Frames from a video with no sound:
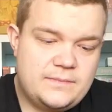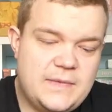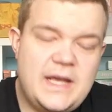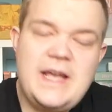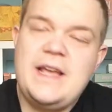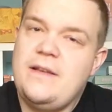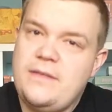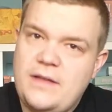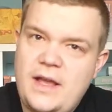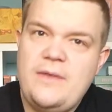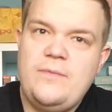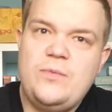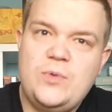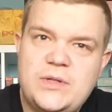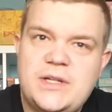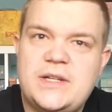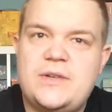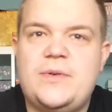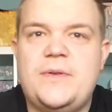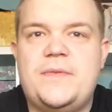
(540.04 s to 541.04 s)
I
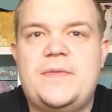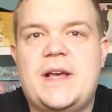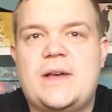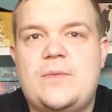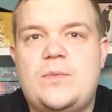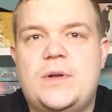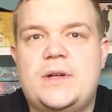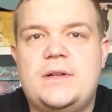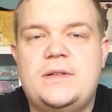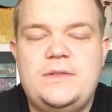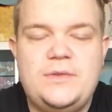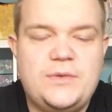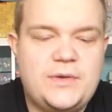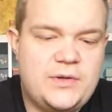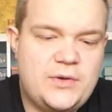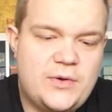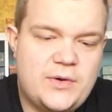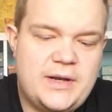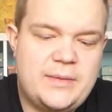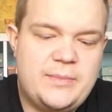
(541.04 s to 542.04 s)
would agree with that one. You
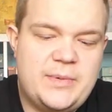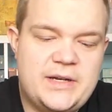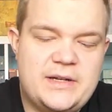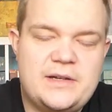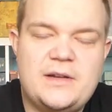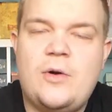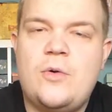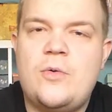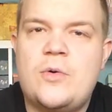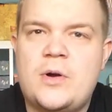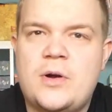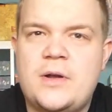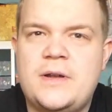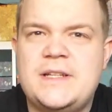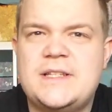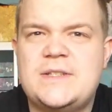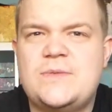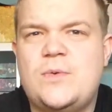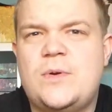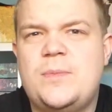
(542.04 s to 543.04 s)
can go a little bit lower on
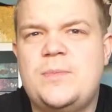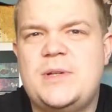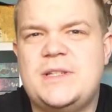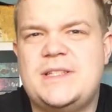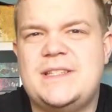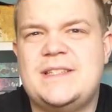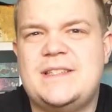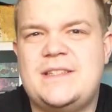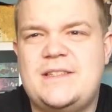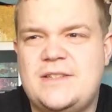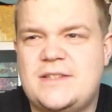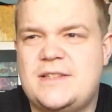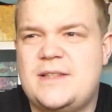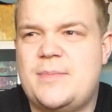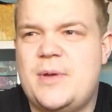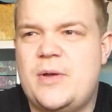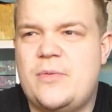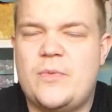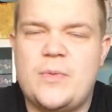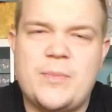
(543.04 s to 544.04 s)
this one, because it's just
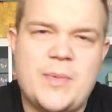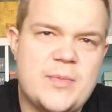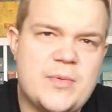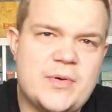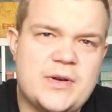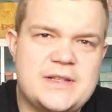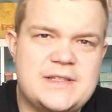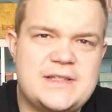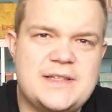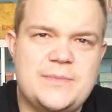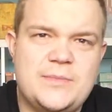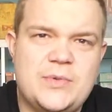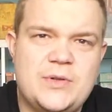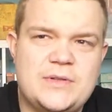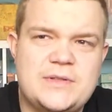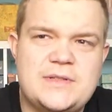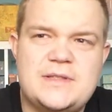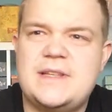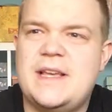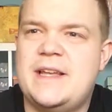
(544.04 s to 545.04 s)
about remembering
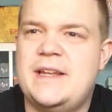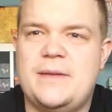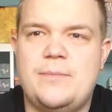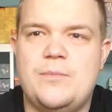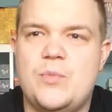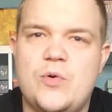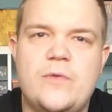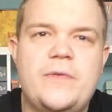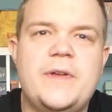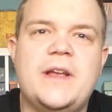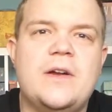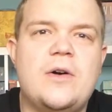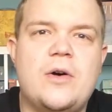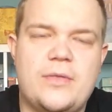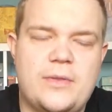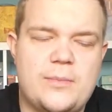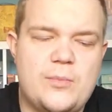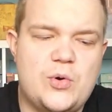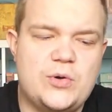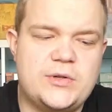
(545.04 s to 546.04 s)
symbols and then moving
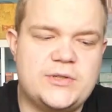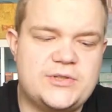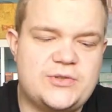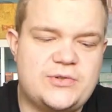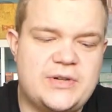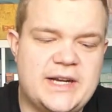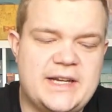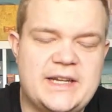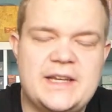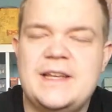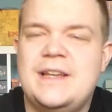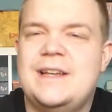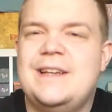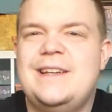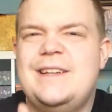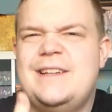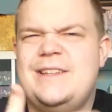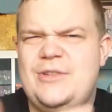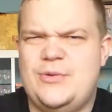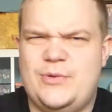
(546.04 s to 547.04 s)
on the Mordor track.
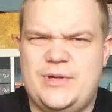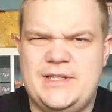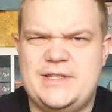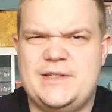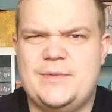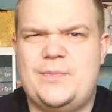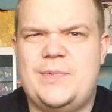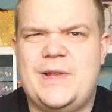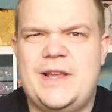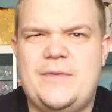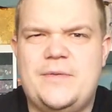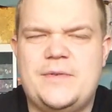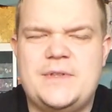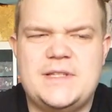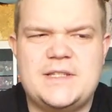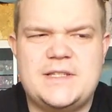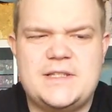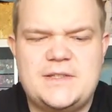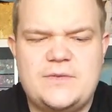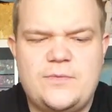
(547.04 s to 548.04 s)
You can easily play with
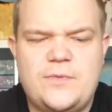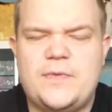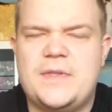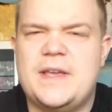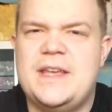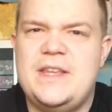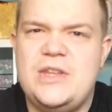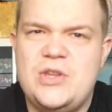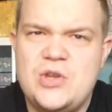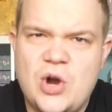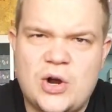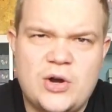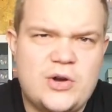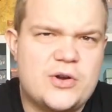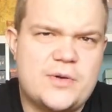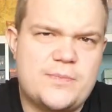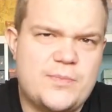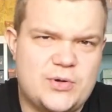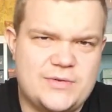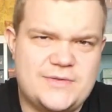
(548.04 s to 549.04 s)
this with a
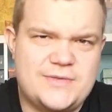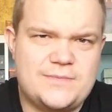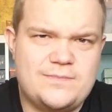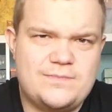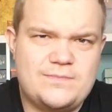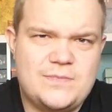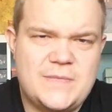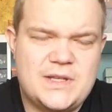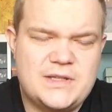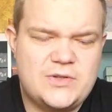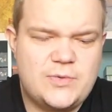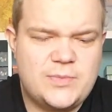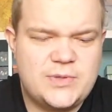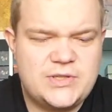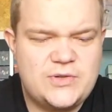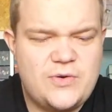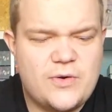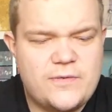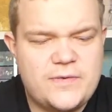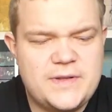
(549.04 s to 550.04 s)
younger person. So my
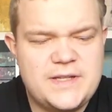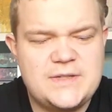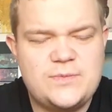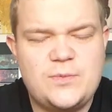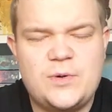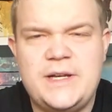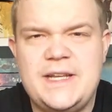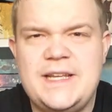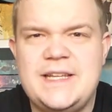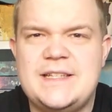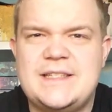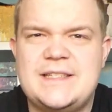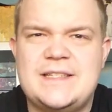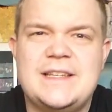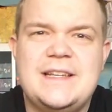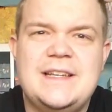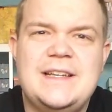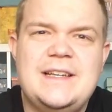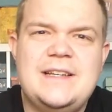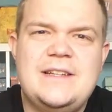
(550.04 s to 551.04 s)
score for this one
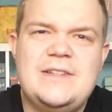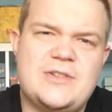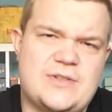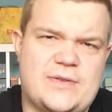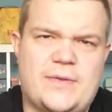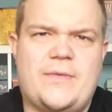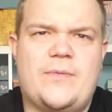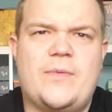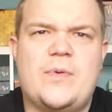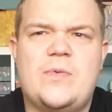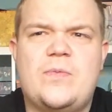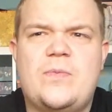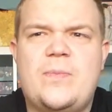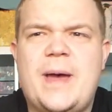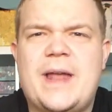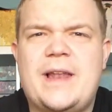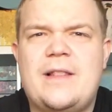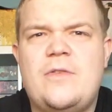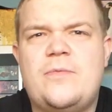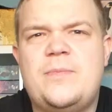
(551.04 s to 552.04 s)
is, just like with
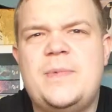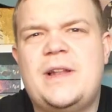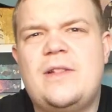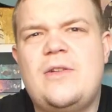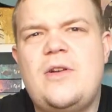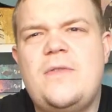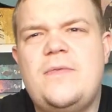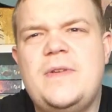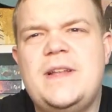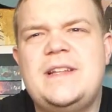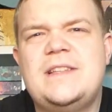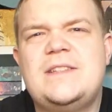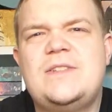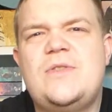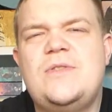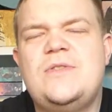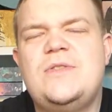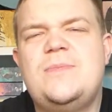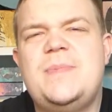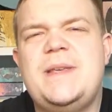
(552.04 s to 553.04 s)
Battle of Middle-earth, it is
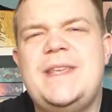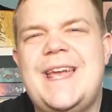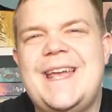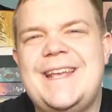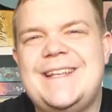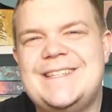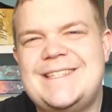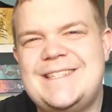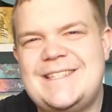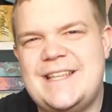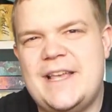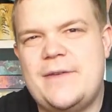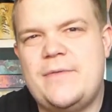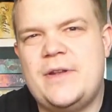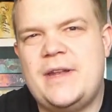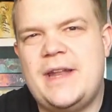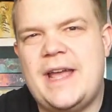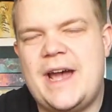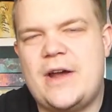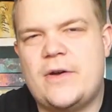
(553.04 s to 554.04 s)
going to be a
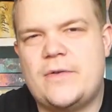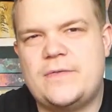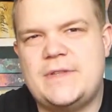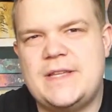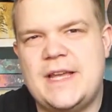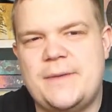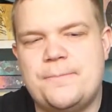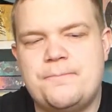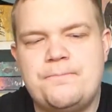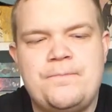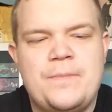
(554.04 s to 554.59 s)
7 out of 10.